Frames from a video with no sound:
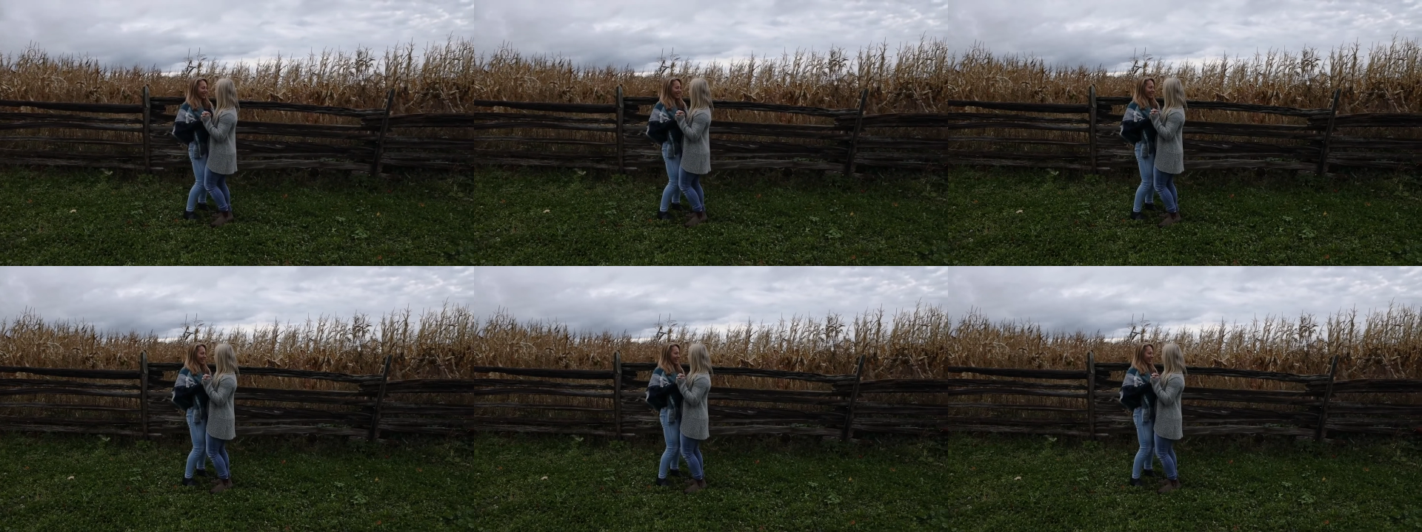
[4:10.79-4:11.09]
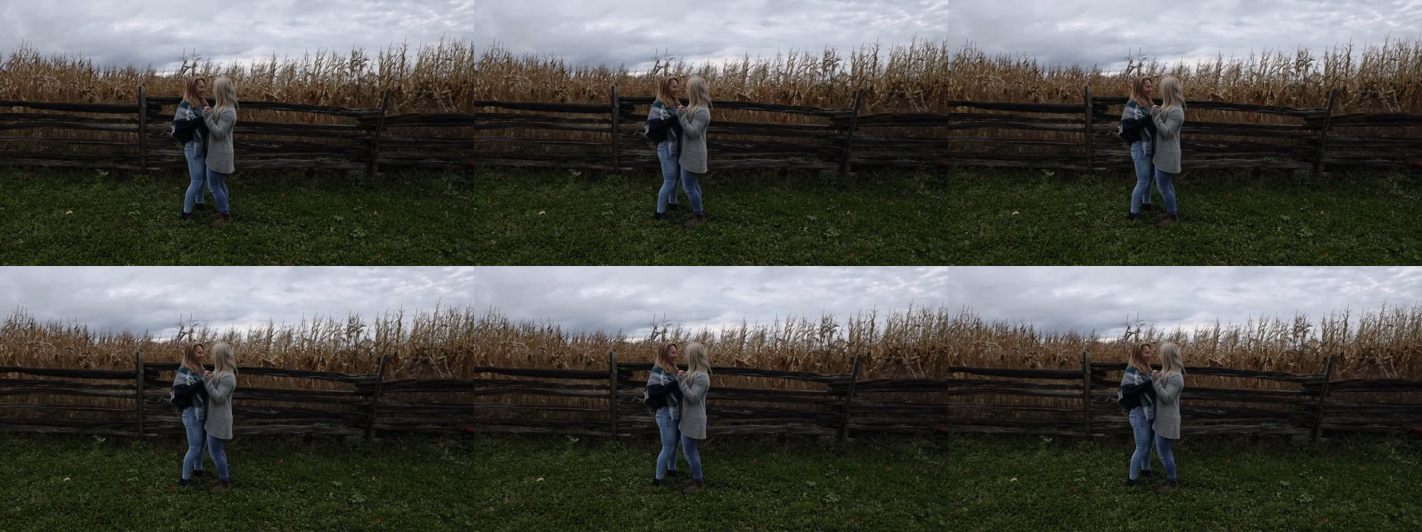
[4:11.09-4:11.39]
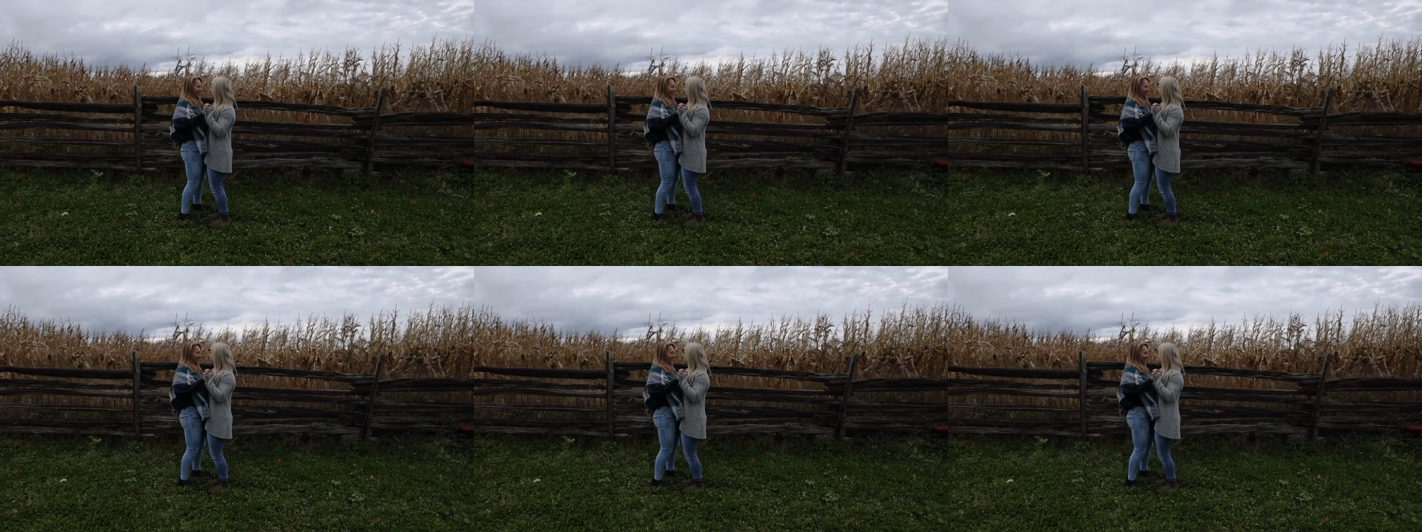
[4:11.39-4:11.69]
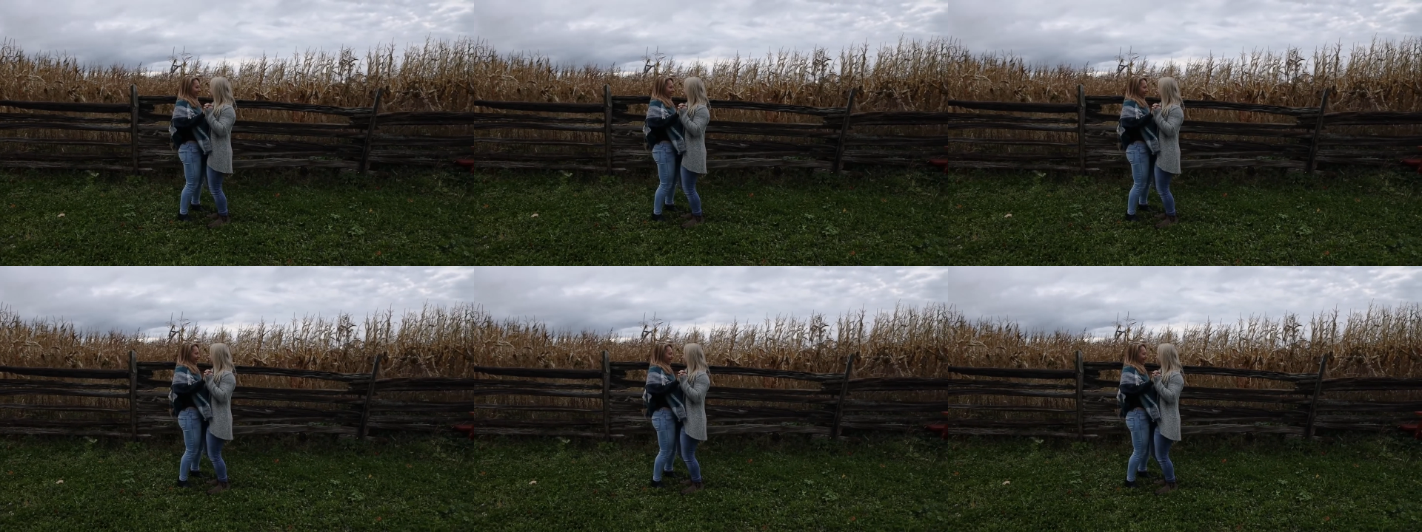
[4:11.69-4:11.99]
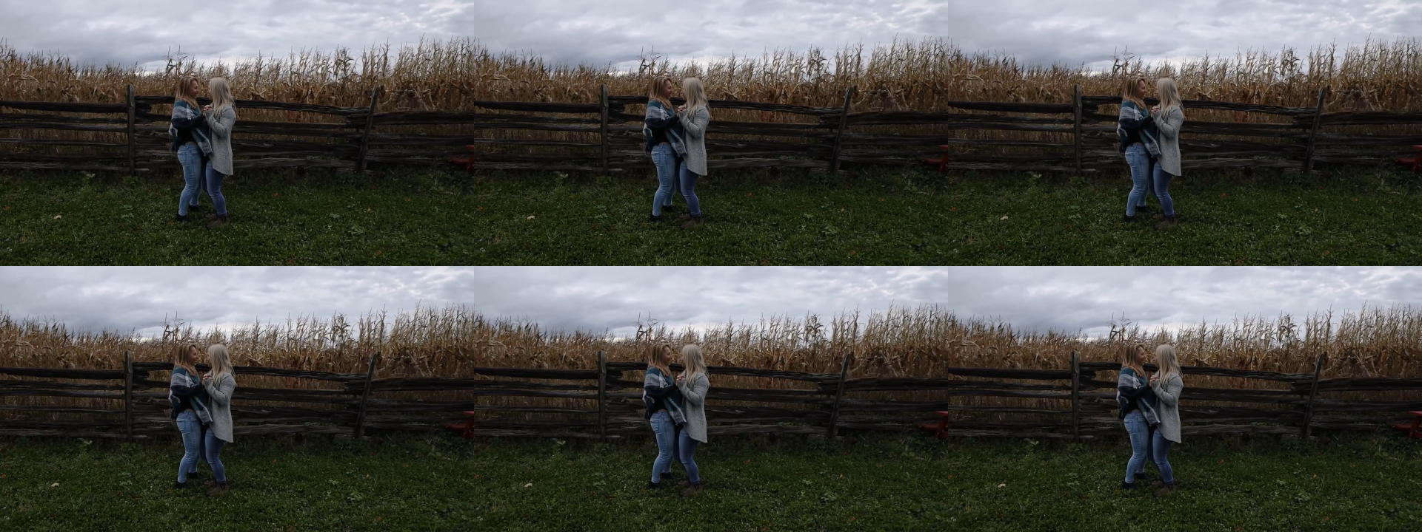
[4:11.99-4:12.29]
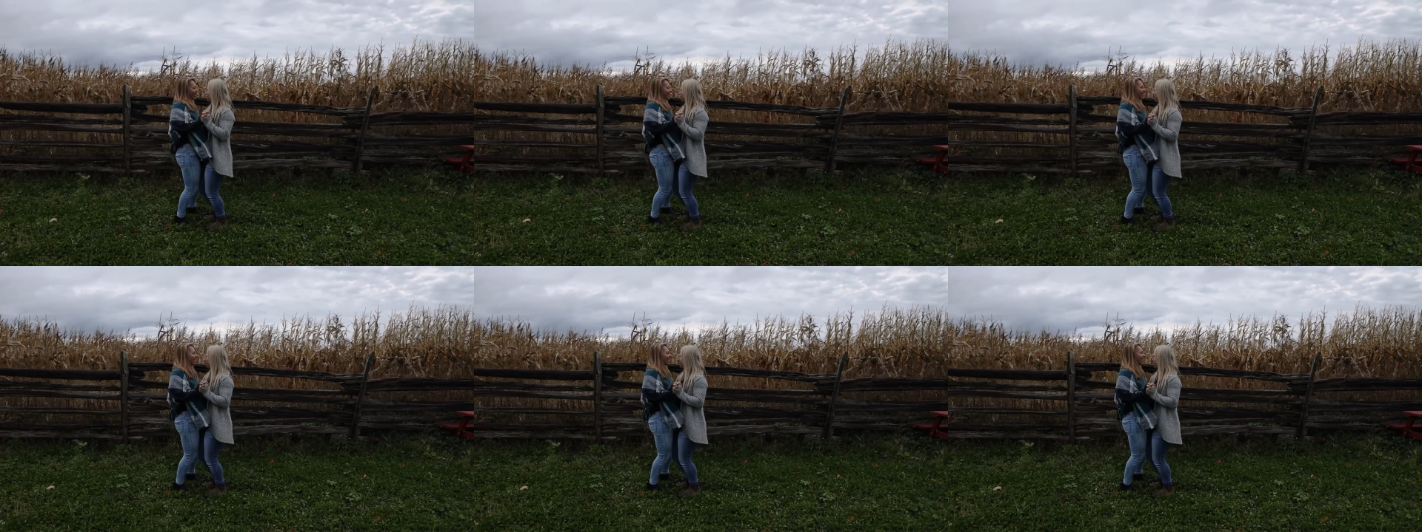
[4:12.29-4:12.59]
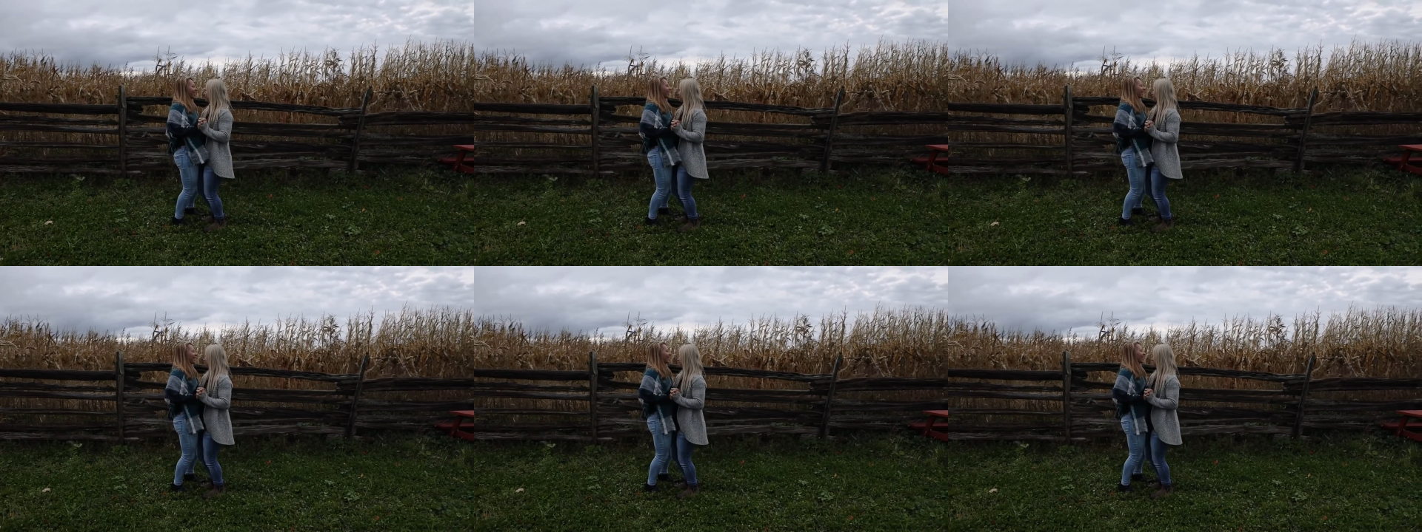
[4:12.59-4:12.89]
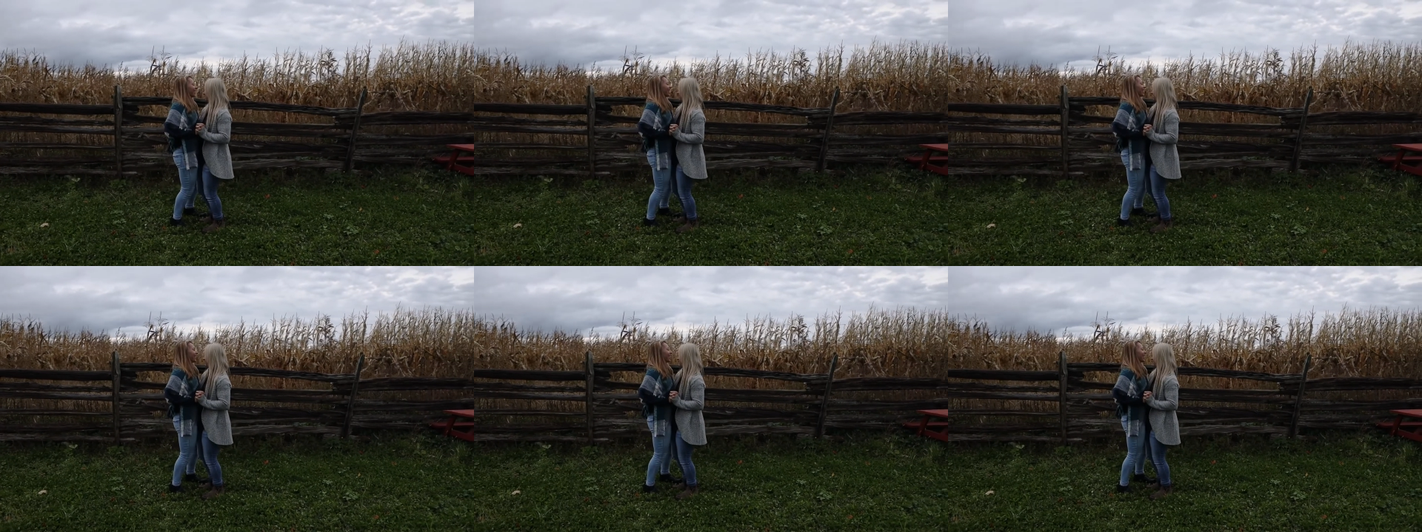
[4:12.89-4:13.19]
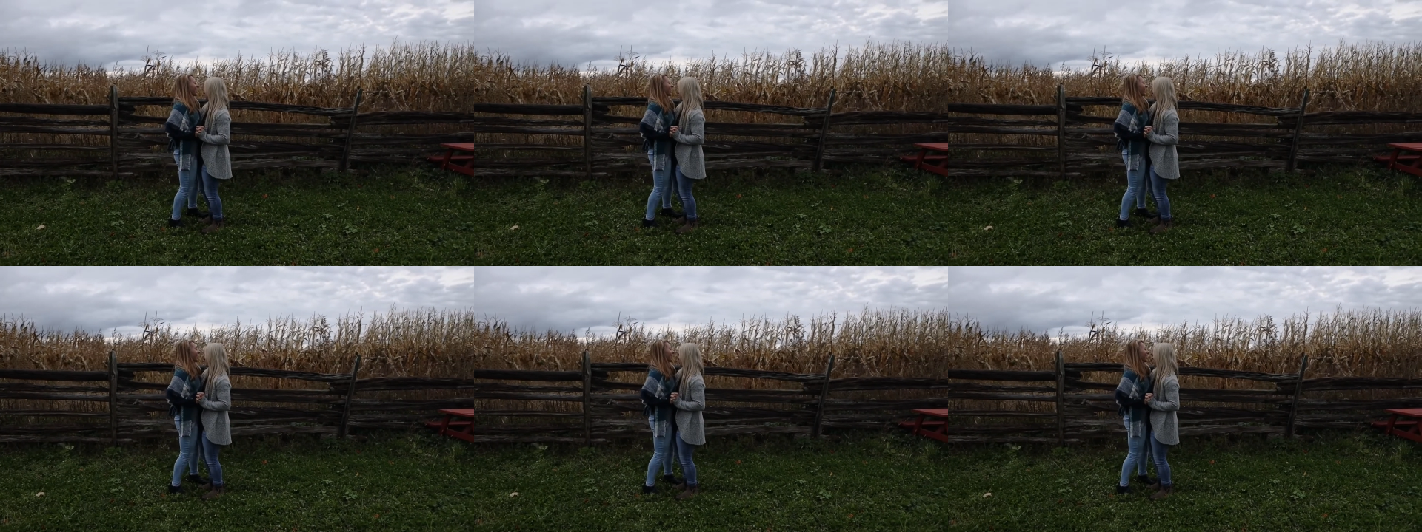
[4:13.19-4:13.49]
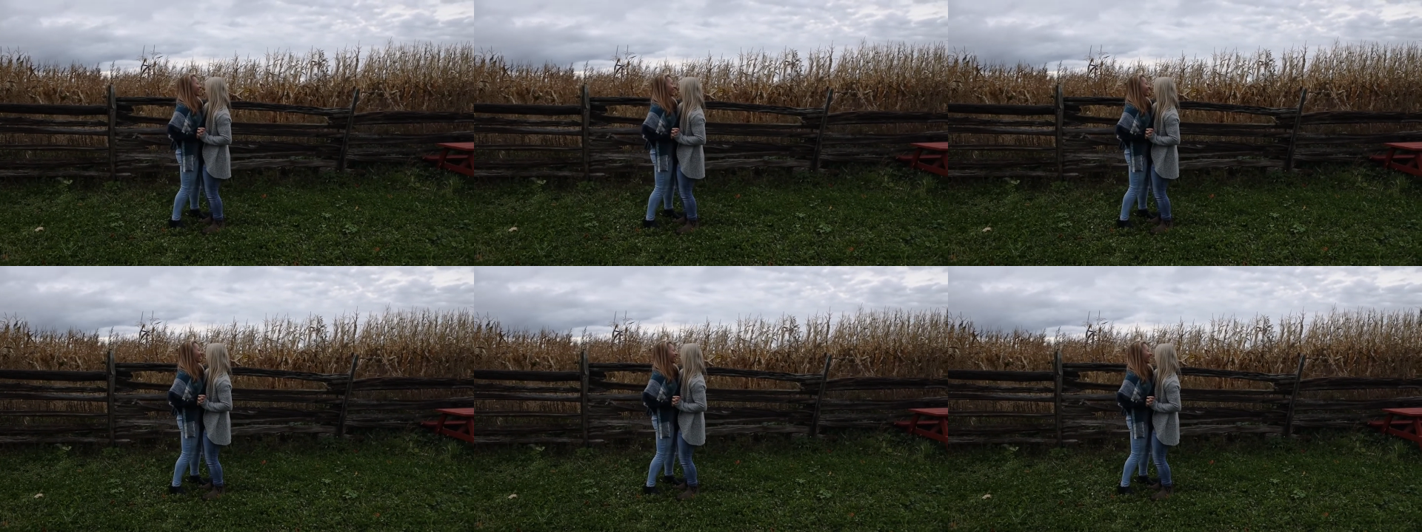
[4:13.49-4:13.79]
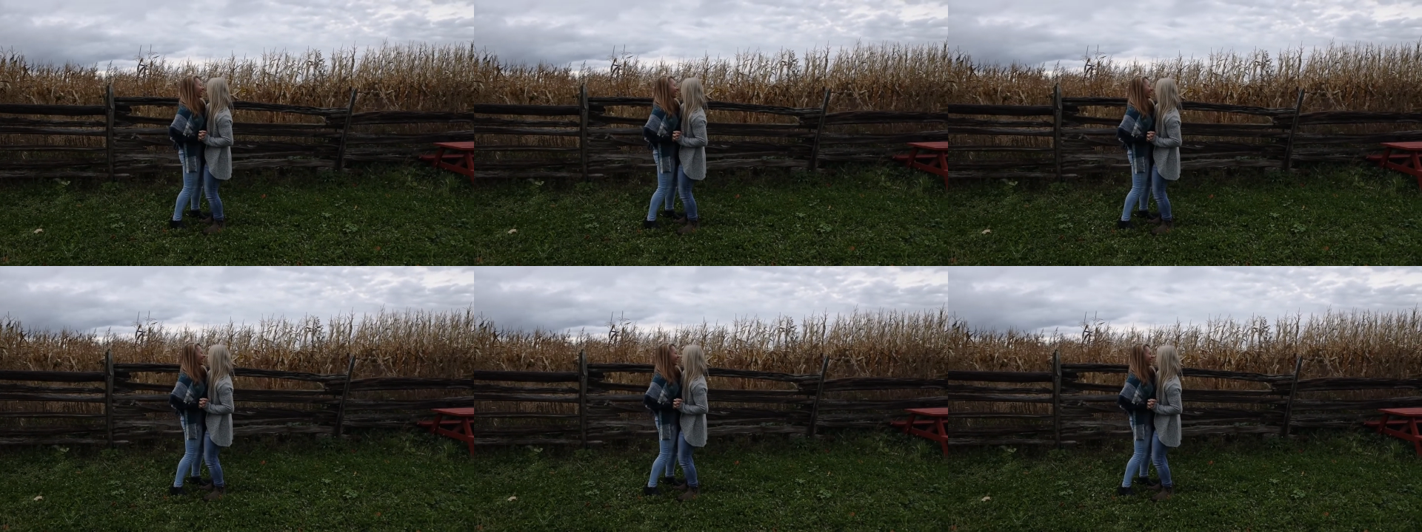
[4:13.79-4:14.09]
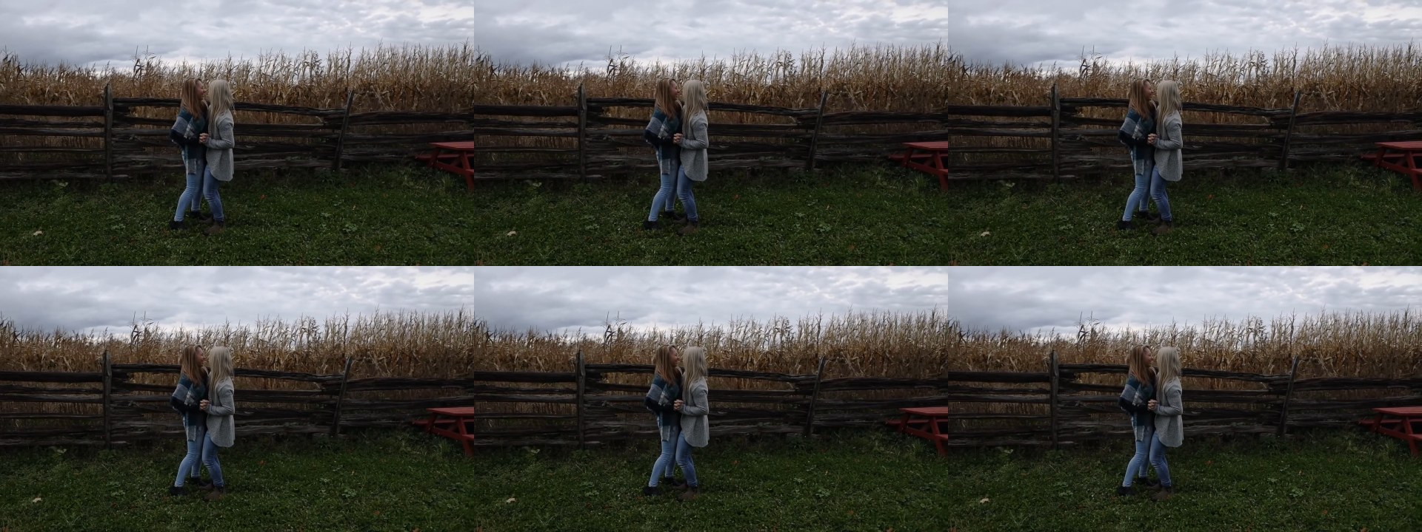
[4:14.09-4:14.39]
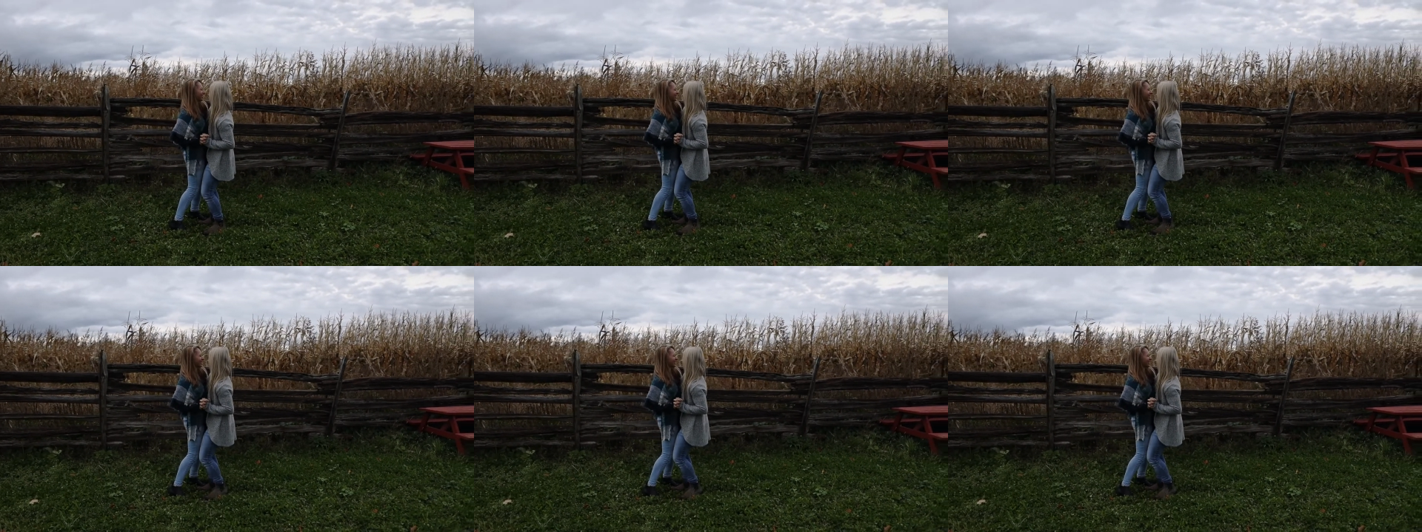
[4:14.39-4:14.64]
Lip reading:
No face is visible, so there are no lips to read.